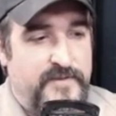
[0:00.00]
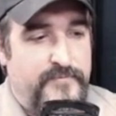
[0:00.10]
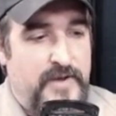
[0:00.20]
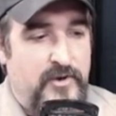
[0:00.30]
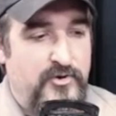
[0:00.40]

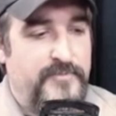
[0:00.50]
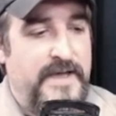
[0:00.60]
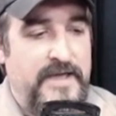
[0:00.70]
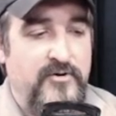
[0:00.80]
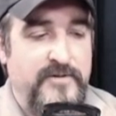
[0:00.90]
powered
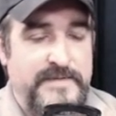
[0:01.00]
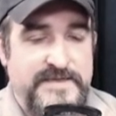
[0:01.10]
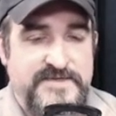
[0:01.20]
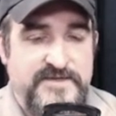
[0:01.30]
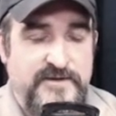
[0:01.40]
by alchemy.
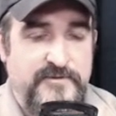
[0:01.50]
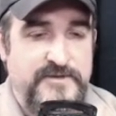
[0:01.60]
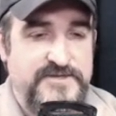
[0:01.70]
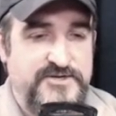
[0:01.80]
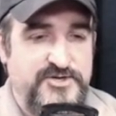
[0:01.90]
So
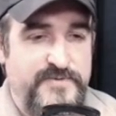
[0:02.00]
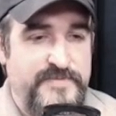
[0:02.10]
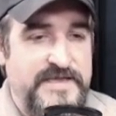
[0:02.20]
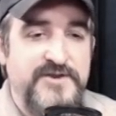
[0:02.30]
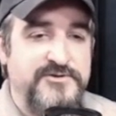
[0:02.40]
this should
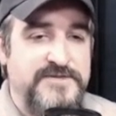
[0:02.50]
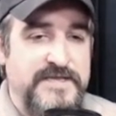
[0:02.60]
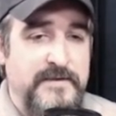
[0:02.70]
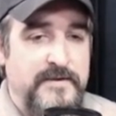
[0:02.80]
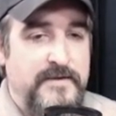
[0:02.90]
be
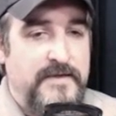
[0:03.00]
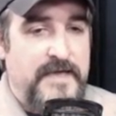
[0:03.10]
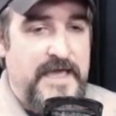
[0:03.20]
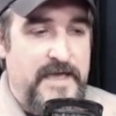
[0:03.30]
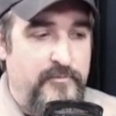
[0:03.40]
interesting,
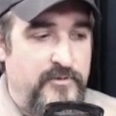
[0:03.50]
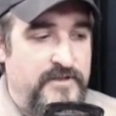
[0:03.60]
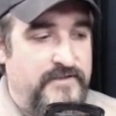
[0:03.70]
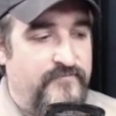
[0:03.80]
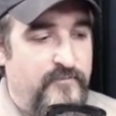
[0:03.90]
and we're
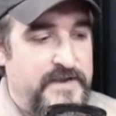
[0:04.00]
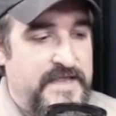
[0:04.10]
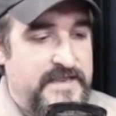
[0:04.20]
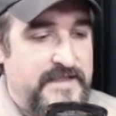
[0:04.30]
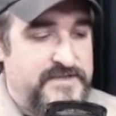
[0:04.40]
looking forward to
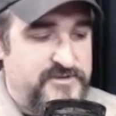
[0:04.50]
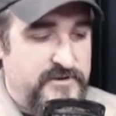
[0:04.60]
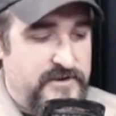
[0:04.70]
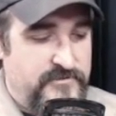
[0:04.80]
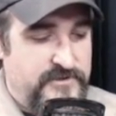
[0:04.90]
getting that
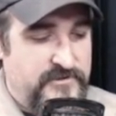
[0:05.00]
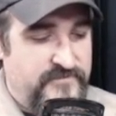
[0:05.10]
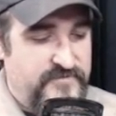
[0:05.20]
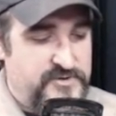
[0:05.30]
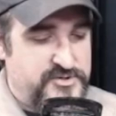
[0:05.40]
started here in the near
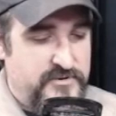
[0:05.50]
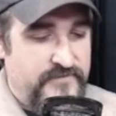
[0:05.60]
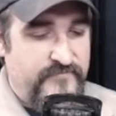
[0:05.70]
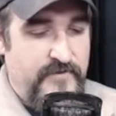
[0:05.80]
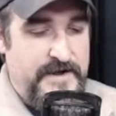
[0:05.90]
future on
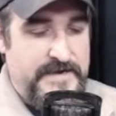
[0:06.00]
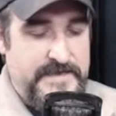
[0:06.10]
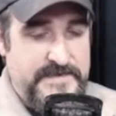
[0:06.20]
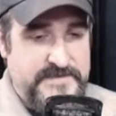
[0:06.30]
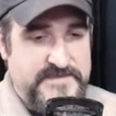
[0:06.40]
Friday
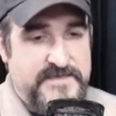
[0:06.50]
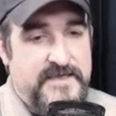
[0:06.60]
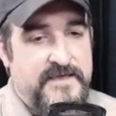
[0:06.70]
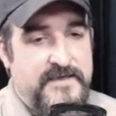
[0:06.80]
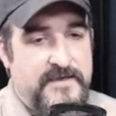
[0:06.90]
nights.
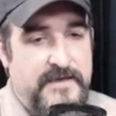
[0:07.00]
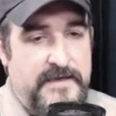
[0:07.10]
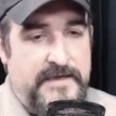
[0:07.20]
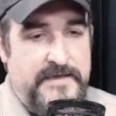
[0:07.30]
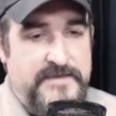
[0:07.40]

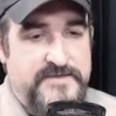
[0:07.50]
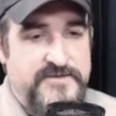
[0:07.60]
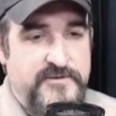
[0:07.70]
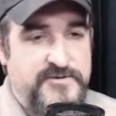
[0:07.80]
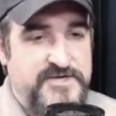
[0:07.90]

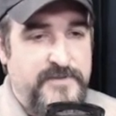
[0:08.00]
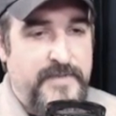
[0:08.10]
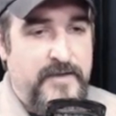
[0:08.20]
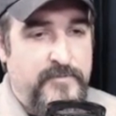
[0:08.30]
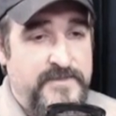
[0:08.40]
So check
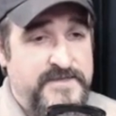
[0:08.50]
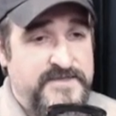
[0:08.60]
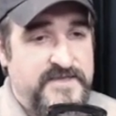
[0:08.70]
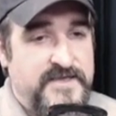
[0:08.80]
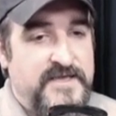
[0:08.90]
back with
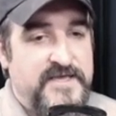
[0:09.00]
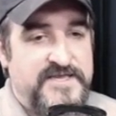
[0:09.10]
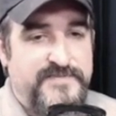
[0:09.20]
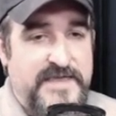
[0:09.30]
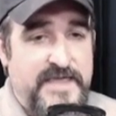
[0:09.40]
us.
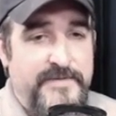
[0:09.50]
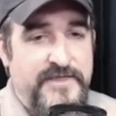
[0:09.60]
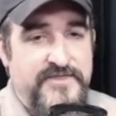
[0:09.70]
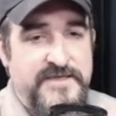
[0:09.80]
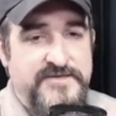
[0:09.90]
Speaking
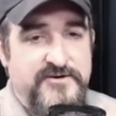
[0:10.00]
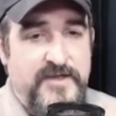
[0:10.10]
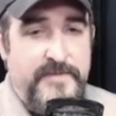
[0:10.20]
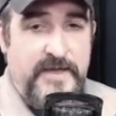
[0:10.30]
about things that are coming